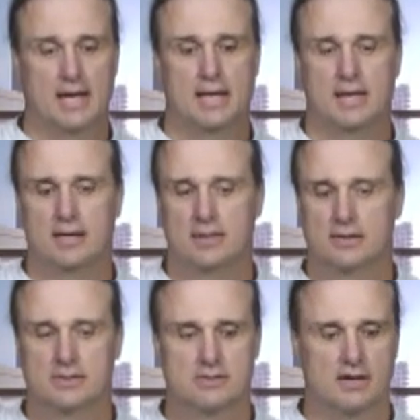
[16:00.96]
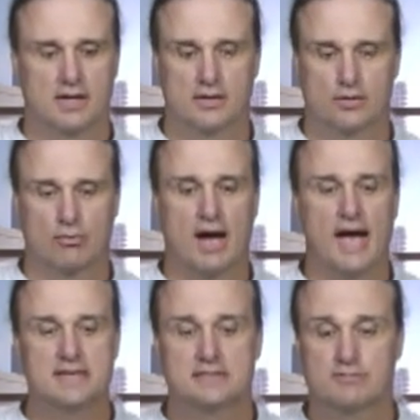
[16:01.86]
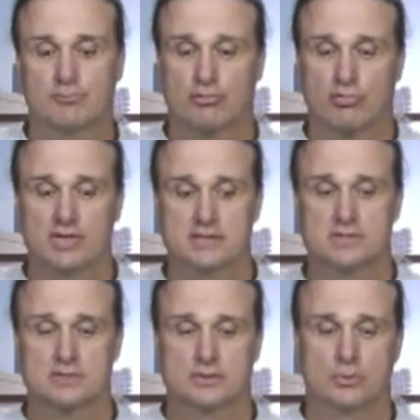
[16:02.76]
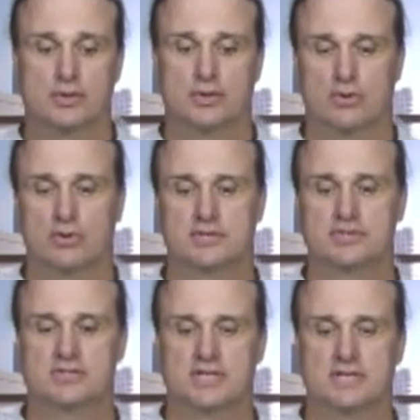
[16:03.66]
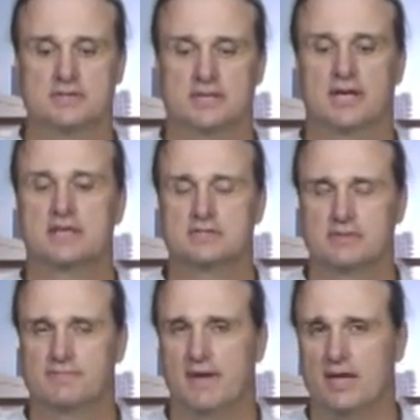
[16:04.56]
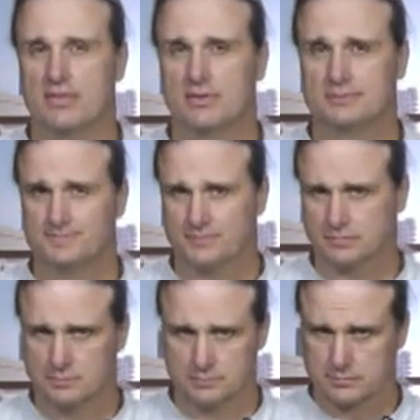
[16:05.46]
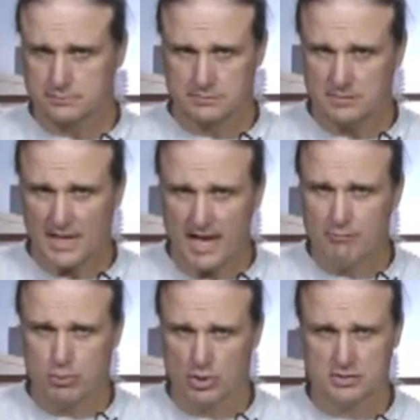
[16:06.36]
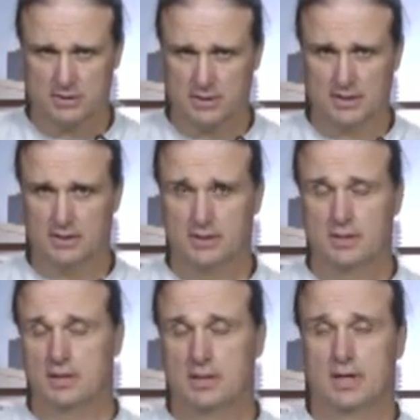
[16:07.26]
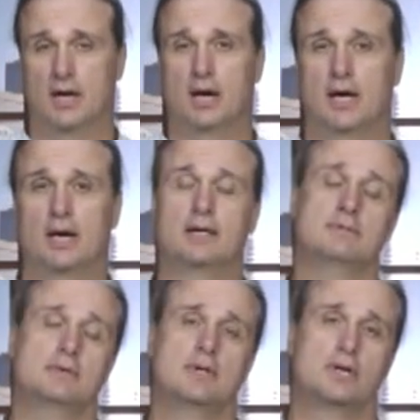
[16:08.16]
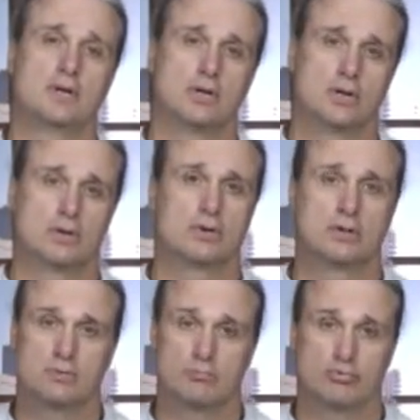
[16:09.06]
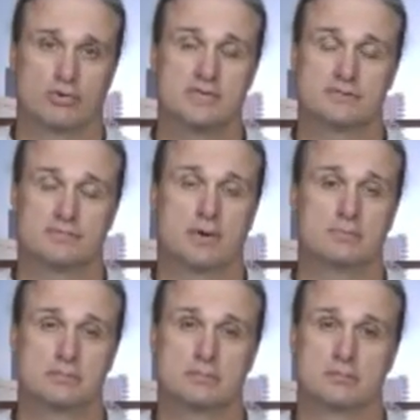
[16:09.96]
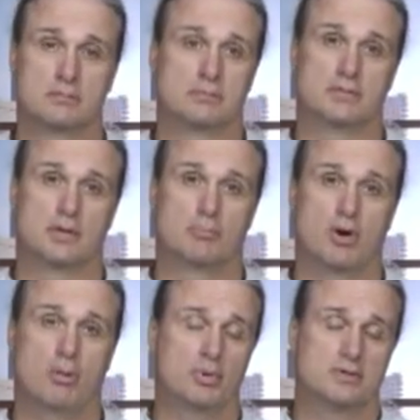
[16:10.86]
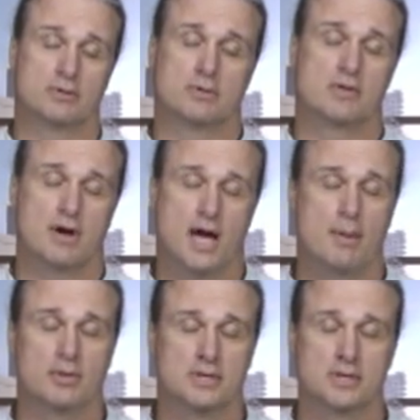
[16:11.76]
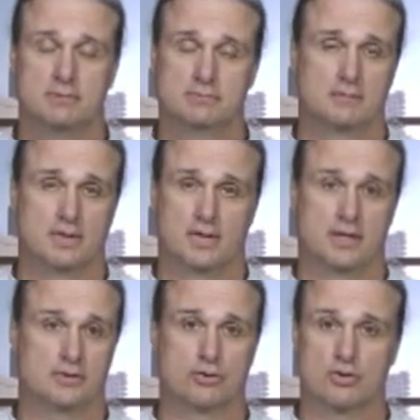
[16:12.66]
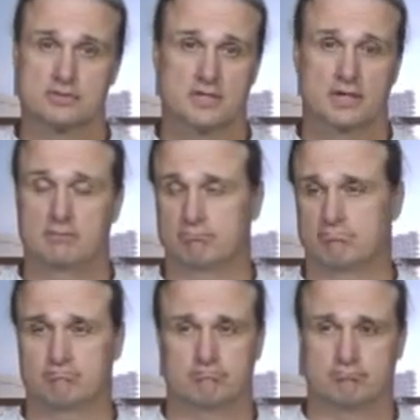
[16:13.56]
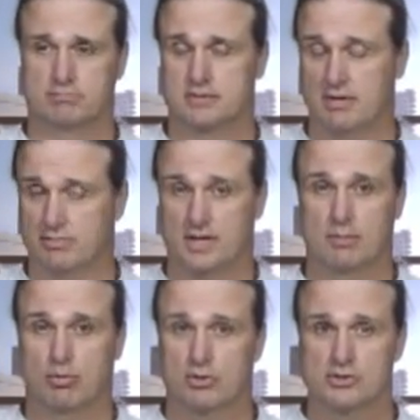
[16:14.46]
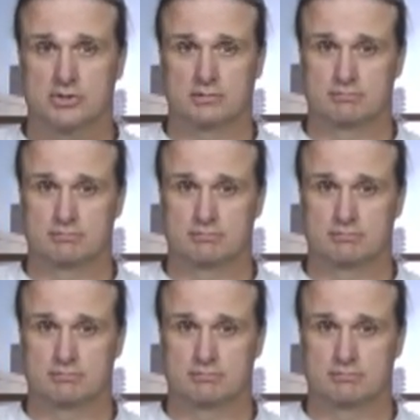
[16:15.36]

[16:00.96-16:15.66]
And the rise of priests who encourage sins against the faith. I've personally heard priests from the pulpit during their homily endorsing stuff like abortion.